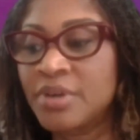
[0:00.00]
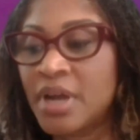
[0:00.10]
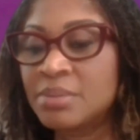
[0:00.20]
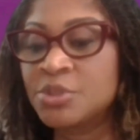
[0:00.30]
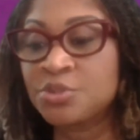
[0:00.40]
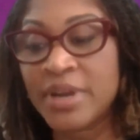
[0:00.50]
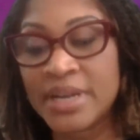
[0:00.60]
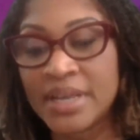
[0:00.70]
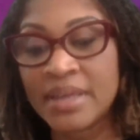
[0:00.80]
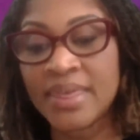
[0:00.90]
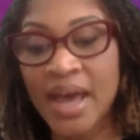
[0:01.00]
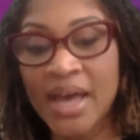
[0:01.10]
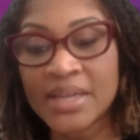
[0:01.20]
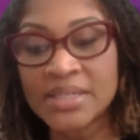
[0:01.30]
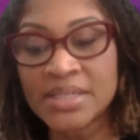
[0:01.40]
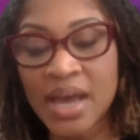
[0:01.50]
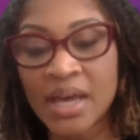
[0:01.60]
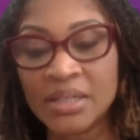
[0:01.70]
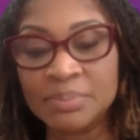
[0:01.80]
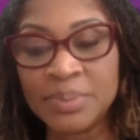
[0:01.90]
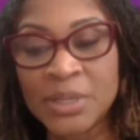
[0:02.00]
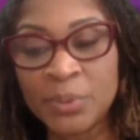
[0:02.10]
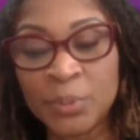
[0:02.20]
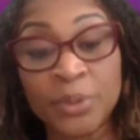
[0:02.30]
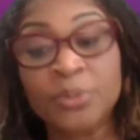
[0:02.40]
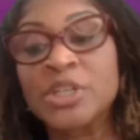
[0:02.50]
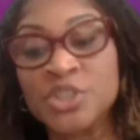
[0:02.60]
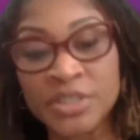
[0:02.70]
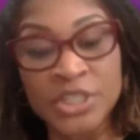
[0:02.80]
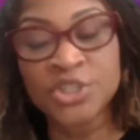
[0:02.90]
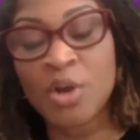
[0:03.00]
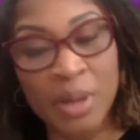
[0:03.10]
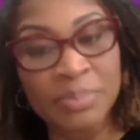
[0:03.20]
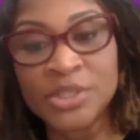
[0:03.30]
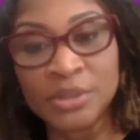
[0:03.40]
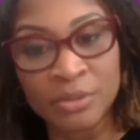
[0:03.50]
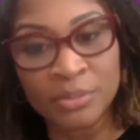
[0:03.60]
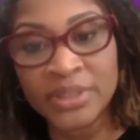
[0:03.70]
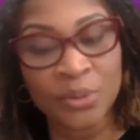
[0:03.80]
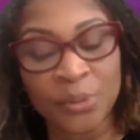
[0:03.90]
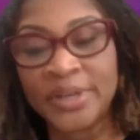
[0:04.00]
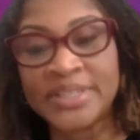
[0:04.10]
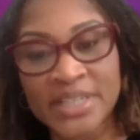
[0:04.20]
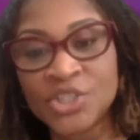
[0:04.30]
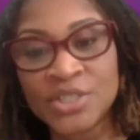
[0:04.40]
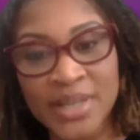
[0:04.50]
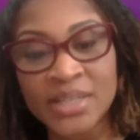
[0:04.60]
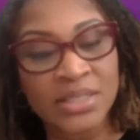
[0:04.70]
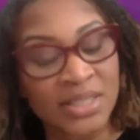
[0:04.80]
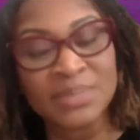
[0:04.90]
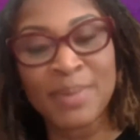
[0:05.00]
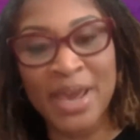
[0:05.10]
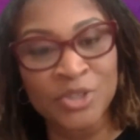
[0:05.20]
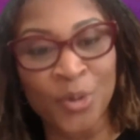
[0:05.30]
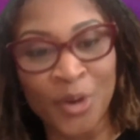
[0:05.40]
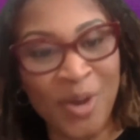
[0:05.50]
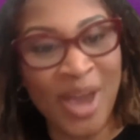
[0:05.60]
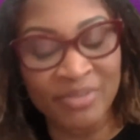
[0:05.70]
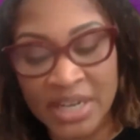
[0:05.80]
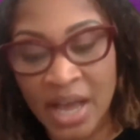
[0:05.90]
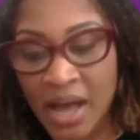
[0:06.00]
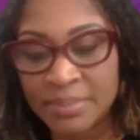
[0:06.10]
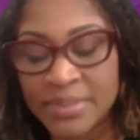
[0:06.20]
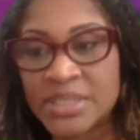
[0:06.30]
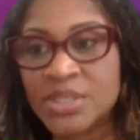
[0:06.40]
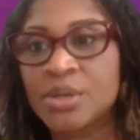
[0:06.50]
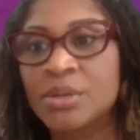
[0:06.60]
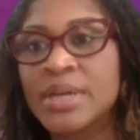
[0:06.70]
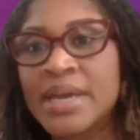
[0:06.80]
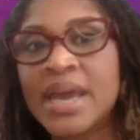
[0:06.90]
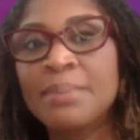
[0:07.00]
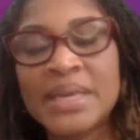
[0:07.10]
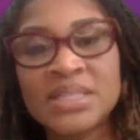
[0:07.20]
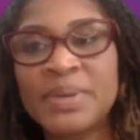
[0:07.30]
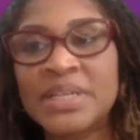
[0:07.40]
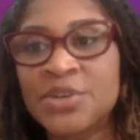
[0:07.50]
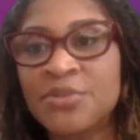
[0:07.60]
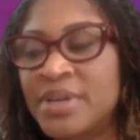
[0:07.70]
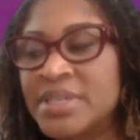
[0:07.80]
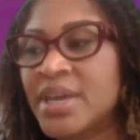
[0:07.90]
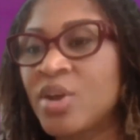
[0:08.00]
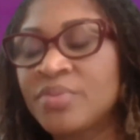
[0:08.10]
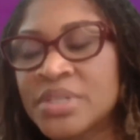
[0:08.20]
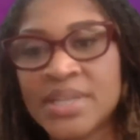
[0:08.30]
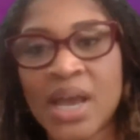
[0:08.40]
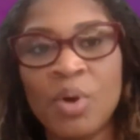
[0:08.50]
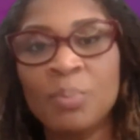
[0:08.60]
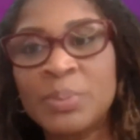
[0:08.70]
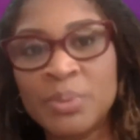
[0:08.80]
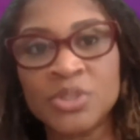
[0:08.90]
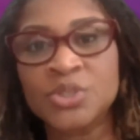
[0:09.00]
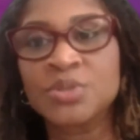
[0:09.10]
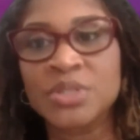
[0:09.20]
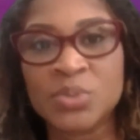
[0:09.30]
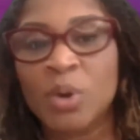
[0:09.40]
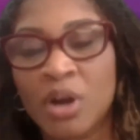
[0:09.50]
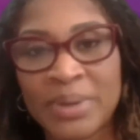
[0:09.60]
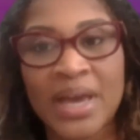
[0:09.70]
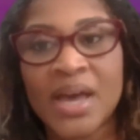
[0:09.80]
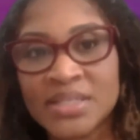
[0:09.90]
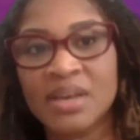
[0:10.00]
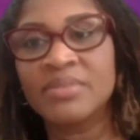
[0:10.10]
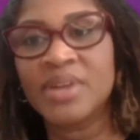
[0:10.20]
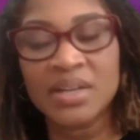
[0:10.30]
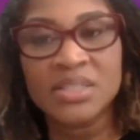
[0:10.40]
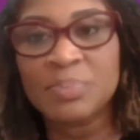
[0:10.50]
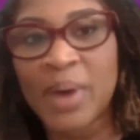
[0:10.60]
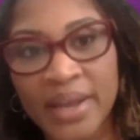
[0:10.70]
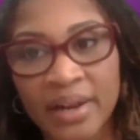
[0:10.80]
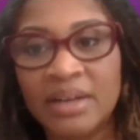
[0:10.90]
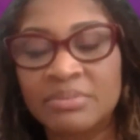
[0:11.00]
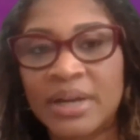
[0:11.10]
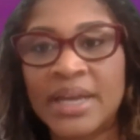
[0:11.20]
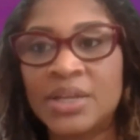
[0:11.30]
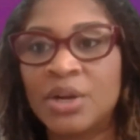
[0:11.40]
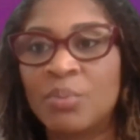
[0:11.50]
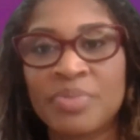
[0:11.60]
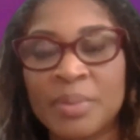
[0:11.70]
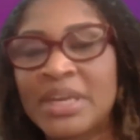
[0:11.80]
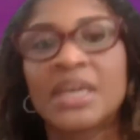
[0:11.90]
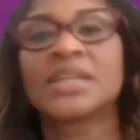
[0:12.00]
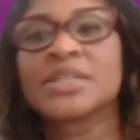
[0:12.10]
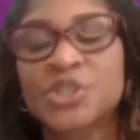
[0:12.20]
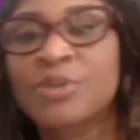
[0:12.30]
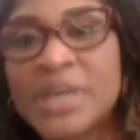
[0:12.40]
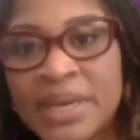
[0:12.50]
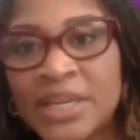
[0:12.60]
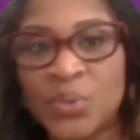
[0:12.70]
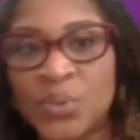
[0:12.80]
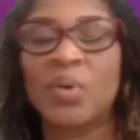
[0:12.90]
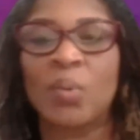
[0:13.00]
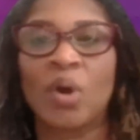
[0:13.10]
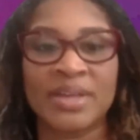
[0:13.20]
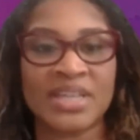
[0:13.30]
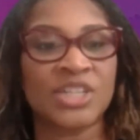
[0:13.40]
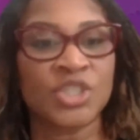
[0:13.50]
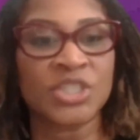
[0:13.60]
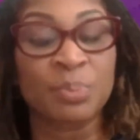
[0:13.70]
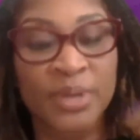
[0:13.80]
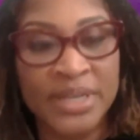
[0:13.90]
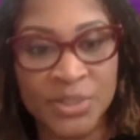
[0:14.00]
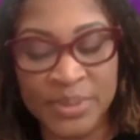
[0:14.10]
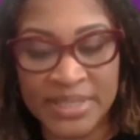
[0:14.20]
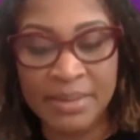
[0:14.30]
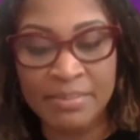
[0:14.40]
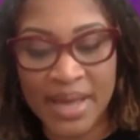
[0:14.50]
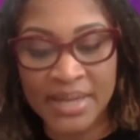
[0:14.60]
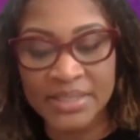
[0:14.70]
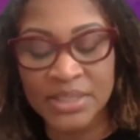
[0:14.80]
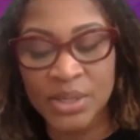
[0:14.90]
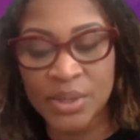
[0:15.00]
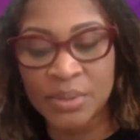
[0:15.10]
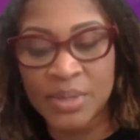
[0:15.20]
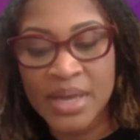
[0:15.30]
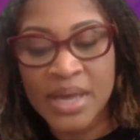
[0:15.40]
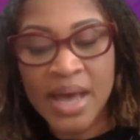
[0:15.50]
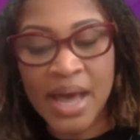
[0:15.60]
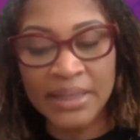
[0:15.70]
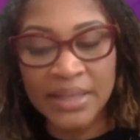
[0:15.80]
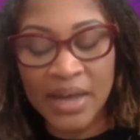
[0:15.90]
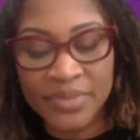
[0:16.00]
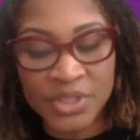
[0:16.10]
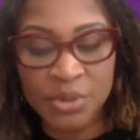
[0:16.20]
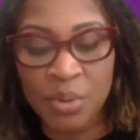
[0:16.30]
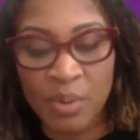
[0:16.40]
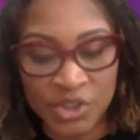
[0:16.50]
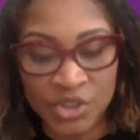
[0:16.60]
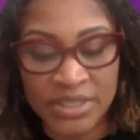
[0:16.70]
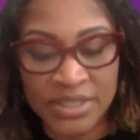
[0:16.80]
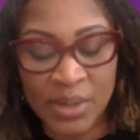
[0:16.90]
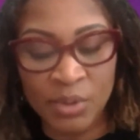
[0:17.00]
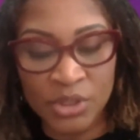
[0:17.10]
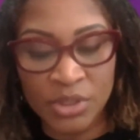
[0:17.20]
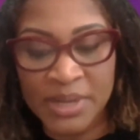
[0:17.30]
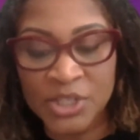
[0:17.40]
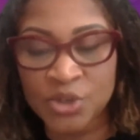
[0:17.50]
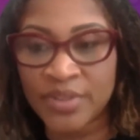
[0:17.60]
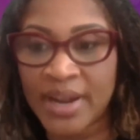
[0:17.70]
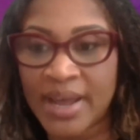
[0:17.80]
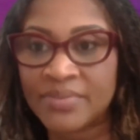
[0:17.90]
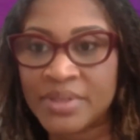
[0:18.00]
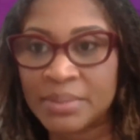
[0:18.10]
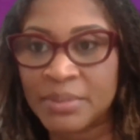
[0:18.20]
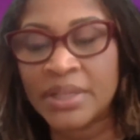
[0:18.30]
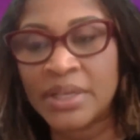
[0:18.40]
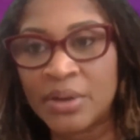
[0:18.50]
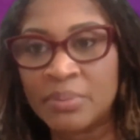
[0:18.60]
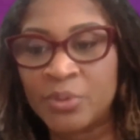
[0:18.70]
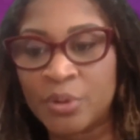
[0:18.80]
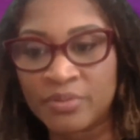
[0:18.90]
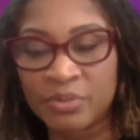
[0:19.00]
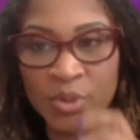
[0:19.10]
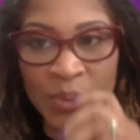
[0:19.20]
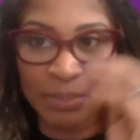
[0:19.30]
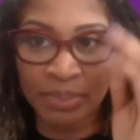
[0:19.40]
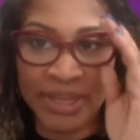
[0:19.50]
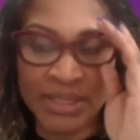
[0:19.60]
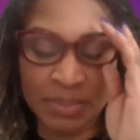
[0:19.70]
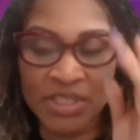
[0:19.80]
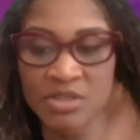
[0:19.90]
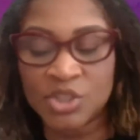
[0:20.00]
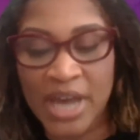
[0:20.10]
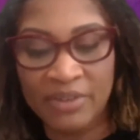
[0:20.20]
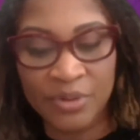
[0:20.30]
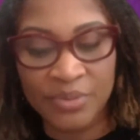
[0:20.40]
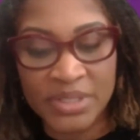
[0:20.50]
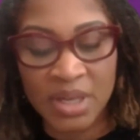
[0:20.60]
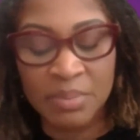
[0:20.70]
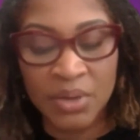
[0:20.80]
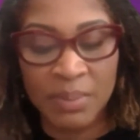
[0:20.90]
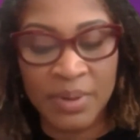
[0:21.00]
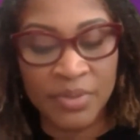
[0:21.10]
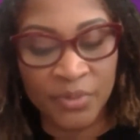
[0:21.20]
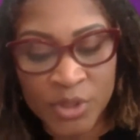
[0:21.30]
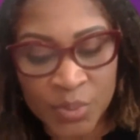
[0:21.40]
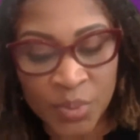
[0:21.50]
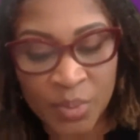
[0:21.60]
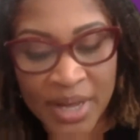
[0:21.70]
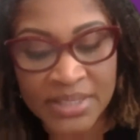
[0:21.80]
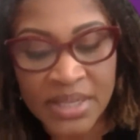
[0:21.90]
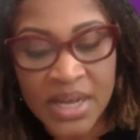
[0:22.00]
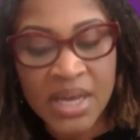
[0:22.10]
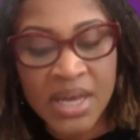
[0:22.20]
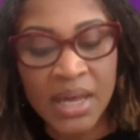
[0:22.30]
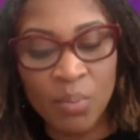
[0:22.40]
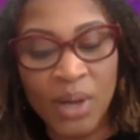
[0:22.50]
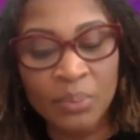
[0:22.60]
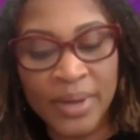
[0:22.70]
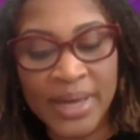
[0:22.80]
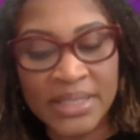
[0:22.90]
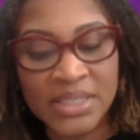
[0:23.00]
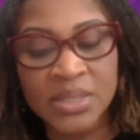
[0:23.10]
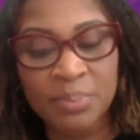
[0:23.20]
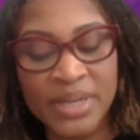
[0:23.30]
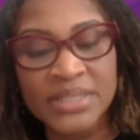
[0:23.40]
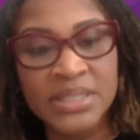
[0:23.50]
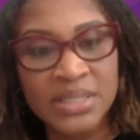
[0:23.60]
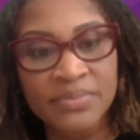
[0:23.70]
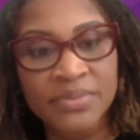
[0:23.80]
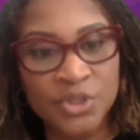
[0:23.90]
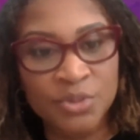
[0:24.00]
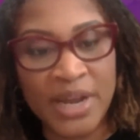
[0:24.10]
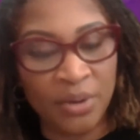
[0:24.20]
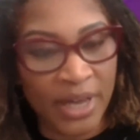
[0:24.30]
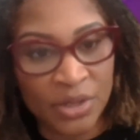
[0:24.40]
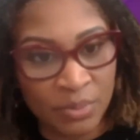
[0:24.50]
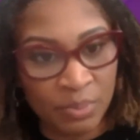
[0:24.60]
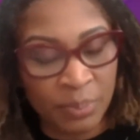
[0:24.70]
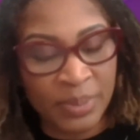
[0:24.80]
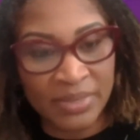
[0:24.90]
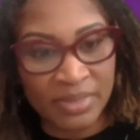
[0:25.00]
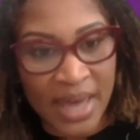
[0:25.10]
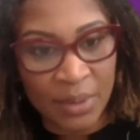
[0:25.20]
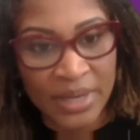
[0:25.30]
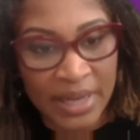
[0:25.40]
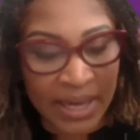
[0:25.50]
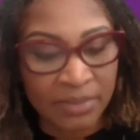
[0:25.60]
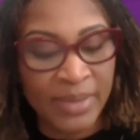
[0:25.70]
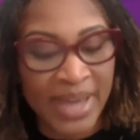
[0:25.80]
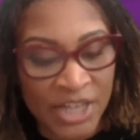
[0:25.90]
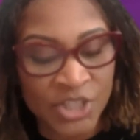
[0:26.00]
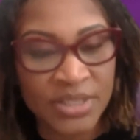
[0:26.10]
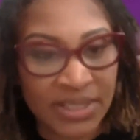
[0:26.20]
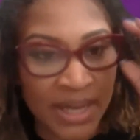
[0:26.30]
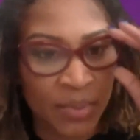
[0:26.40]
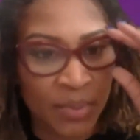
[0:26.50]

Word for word: from training that people begrudgingly show up to when the organization says, this is mandatory, you have to come. And so it makes a big difference. I often say, I want people to do this work because of, not in spite of, right? You don't want them kicking and screaming during the work because that just breeds resentment. And so I love the two questions. I want you to make sure that I have them clear so we can place them into the chat for this community. But the first one was, in what way did the presence of the trainer, can you repeat that one again? And actually the